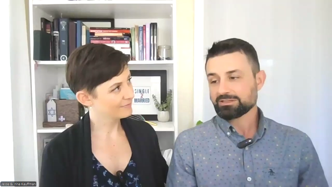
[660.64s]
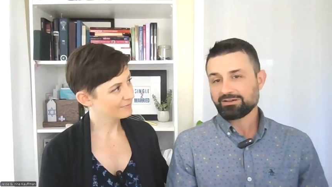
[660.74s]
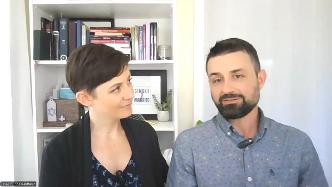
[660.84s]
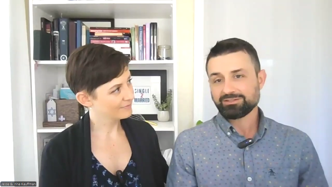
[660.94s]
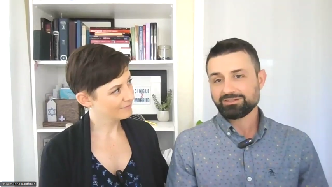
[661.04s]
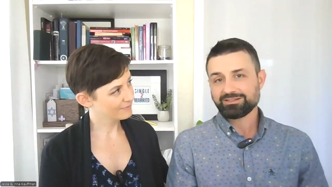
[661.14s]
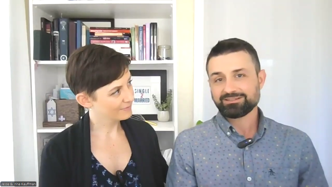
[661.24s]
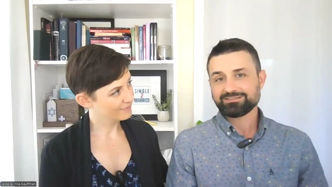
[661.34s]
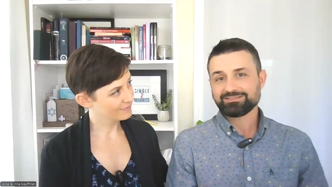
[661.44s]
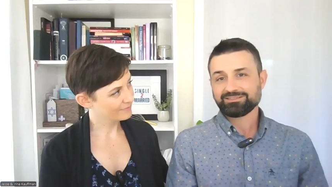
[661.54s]

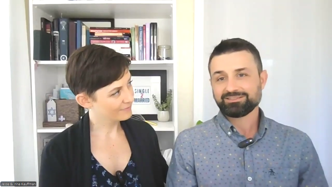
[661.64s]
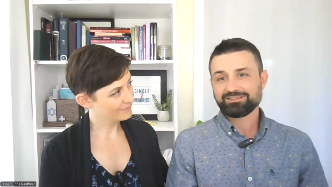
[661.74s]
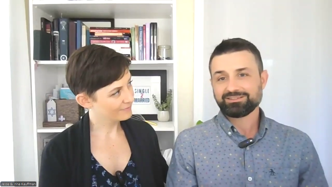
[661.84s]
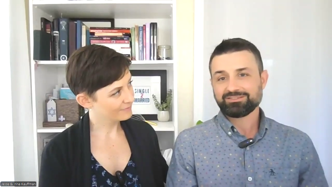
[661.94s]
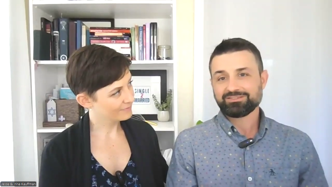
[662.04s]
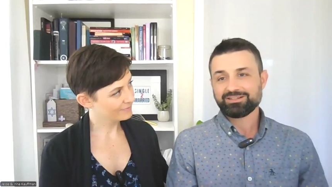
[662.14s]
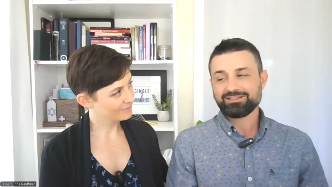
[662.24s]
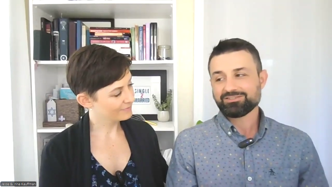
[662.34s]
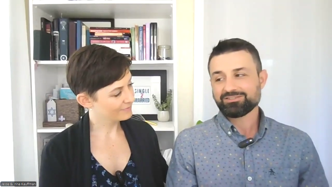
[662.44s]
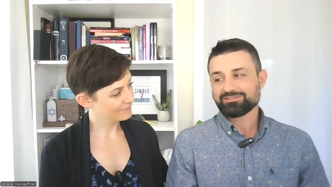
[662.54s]
Speaker 1: sounding
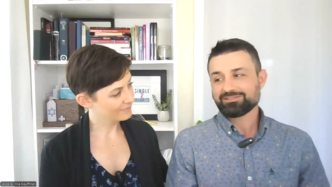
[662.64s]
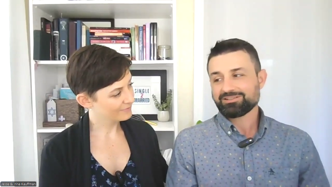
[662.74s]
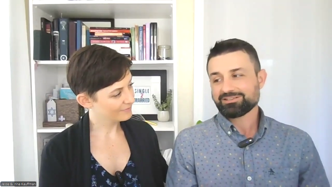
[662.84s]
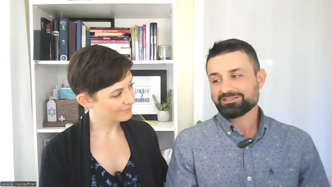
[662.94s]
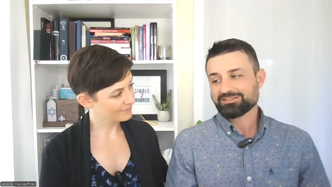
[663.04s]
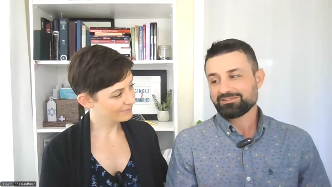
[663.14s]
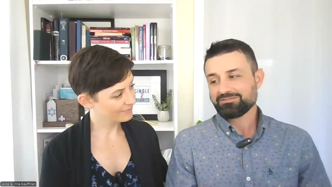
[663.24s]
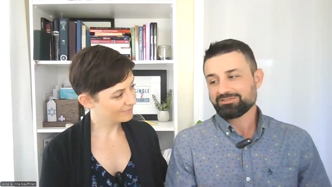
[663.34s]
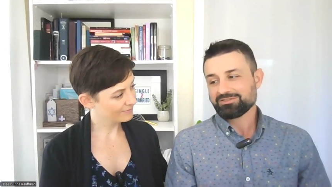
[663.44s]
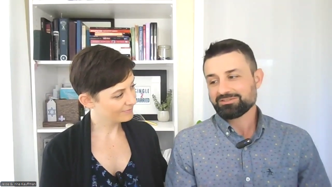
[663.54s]
reasons and
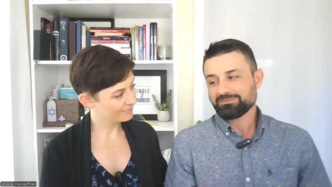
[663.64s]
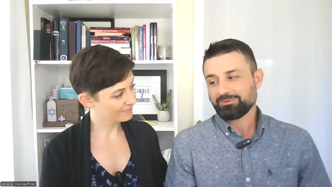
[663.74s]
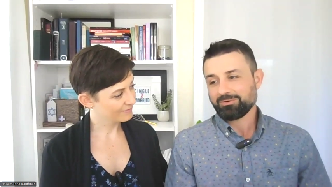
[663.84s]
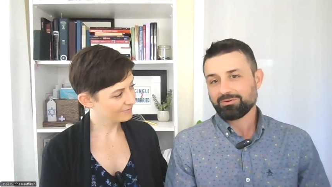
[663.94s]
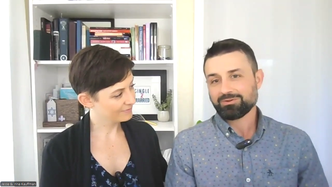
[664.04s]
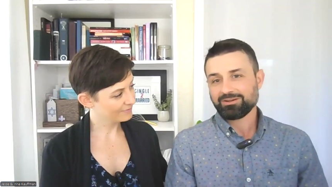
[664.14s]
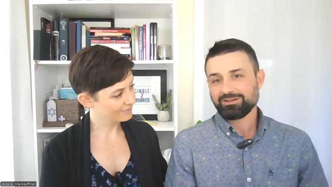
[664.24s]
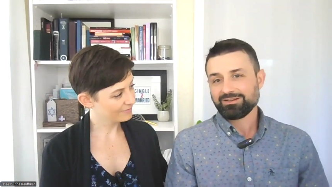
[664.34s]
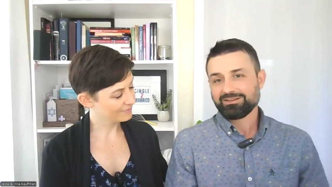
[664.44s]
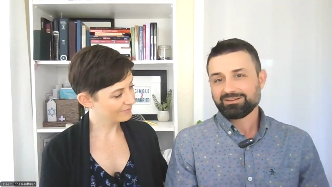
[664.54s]
excuses for,
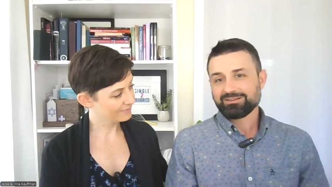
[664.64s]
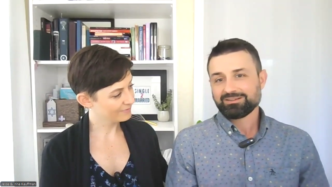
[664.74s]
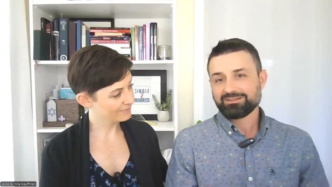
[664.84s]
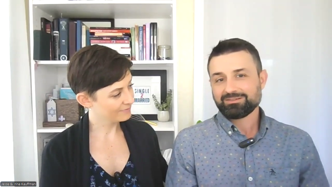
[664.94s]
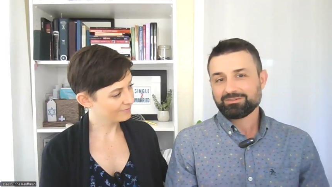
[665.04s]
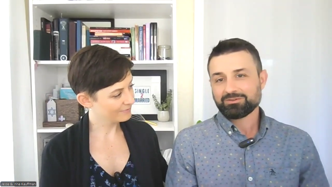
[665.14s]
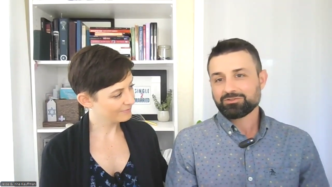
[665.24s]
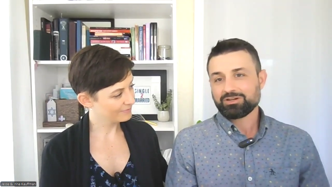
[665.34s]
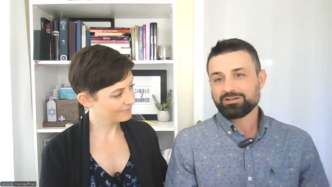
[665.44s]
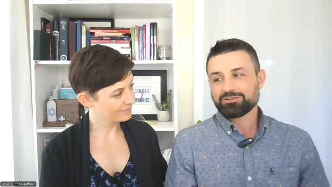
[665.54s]

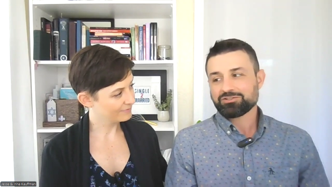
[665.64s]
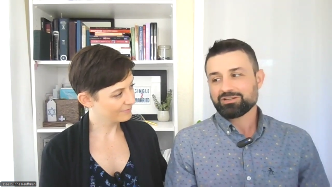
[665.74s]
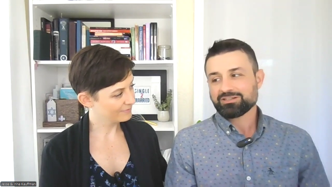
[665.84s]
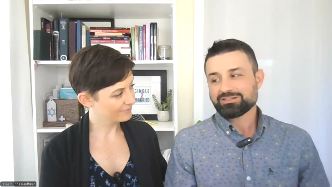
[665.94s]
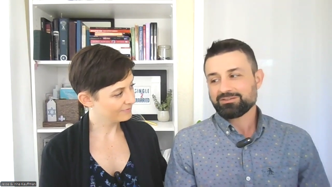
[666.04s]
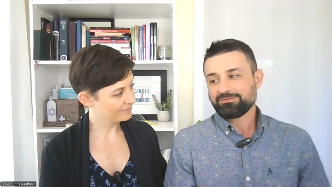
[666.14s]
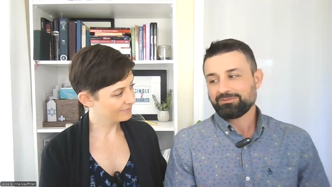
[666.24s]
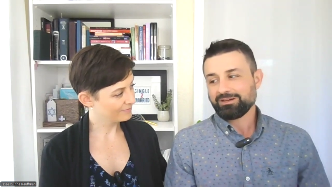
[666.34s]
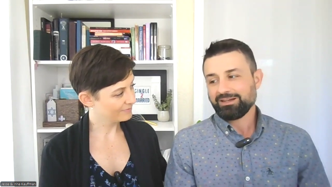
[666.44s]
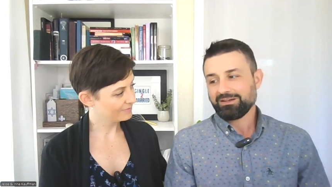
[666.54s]
or trying to
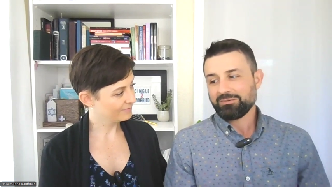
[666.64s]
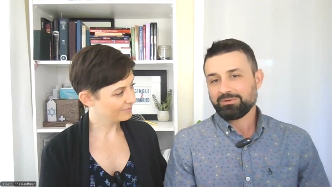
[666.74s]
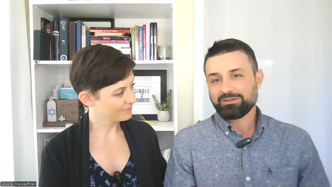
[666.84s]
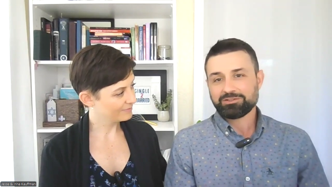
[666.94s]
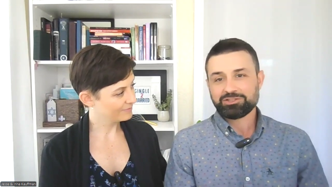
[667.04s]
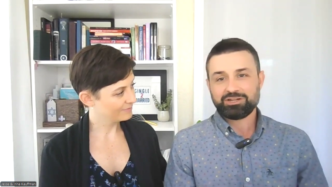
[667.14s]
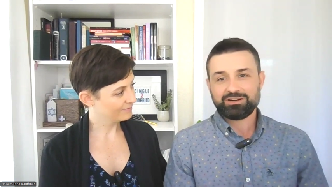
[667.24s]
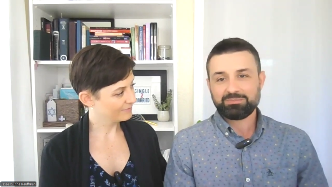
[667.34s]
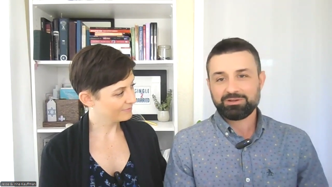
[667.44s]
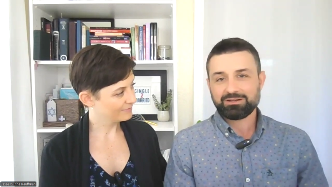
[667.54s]
justify it with a
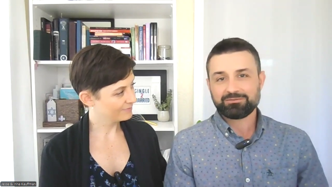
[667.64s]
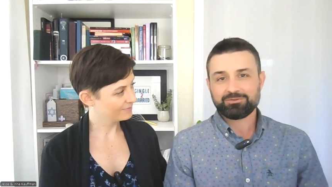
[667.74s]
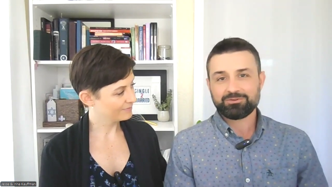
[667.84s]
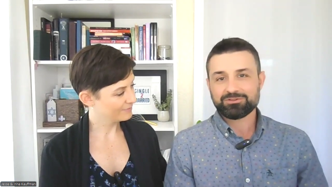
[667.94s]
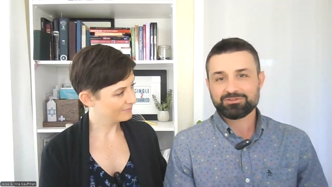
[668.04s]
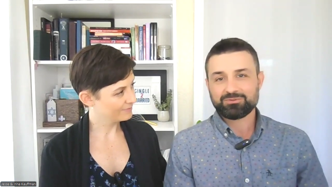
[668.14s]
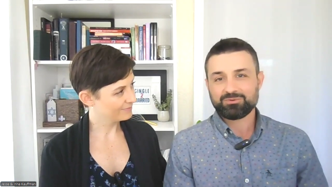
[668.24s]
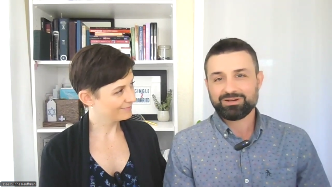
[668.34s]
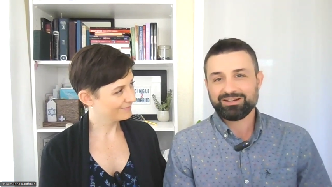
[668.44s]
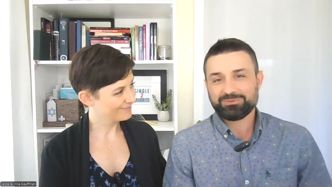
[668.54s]
cherry-picked verse on
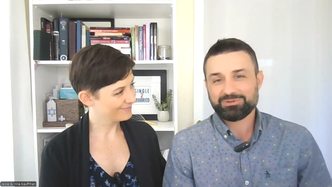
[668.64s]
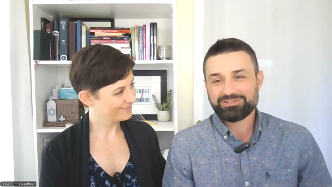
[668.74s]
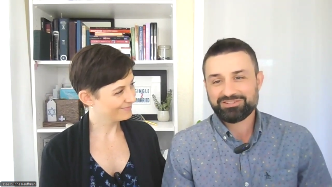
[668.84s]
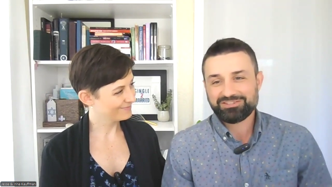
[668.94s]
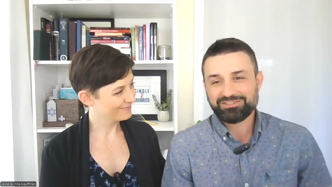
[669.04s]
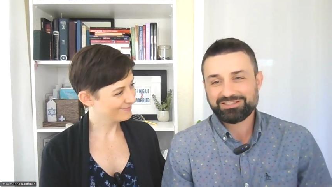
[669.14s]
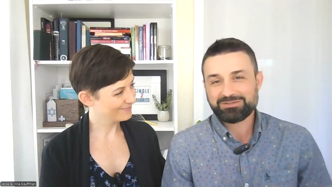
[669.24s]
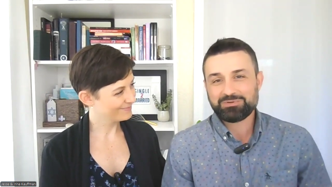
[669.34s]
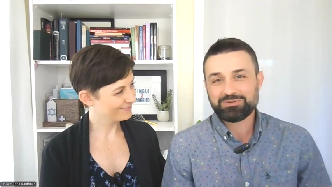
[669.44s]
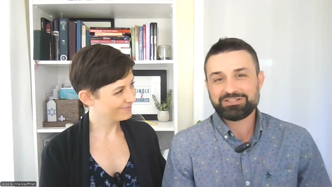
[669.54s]
why we're still
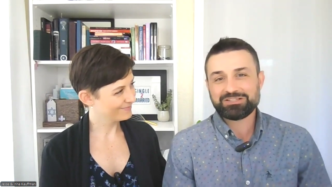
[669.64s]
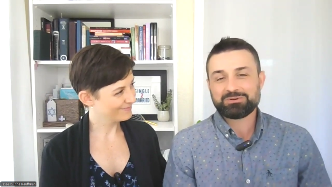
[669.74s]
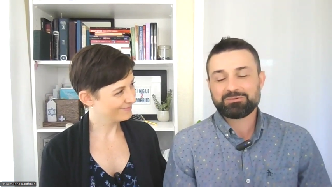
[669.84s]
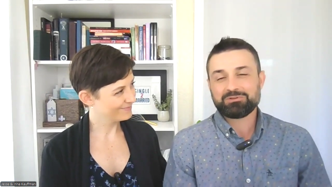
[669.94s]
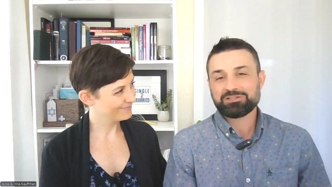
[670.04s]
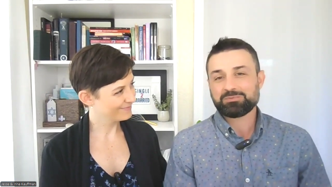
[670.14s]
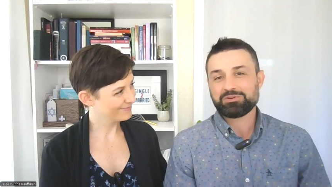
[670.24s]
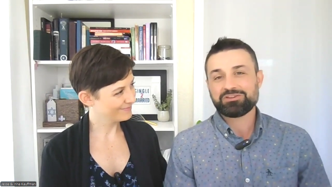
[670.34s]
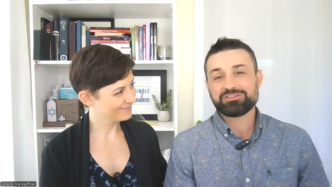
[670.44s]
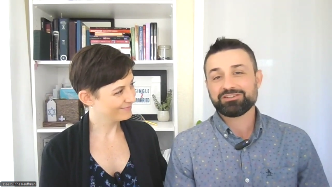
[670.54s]
experiencing what we're
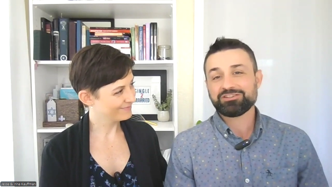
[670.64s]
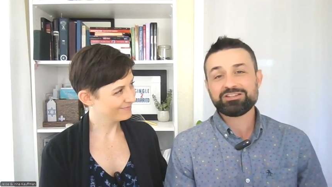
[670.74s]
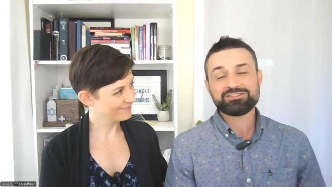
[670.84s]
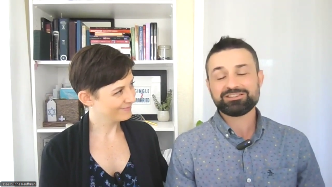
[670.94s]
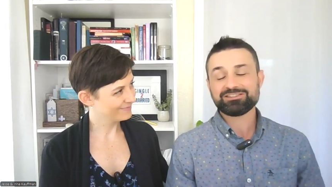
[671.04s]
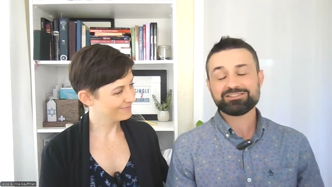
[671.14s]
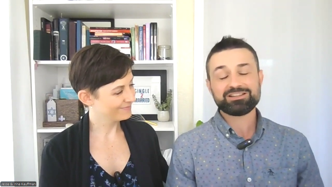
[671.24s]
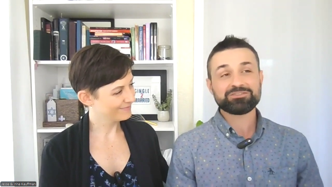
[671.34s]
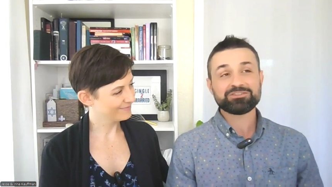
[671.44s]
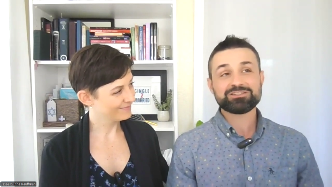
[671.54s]
experiencing. Just
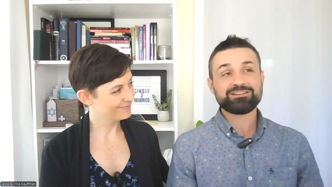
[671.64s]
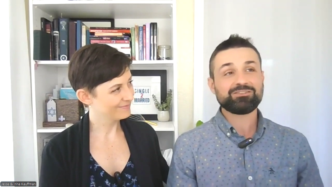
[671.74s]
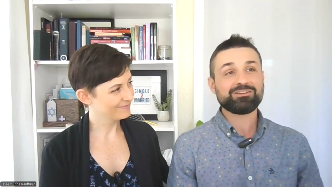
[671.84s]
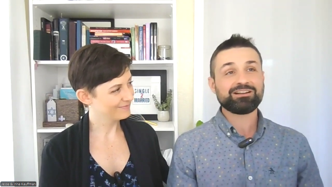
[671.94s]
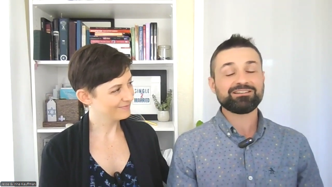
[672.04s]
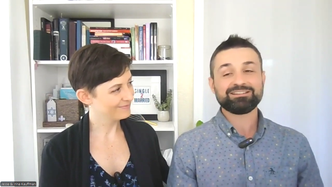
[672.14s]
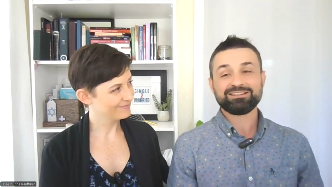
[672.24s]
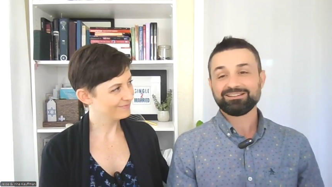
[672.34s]
instead of just, you know what?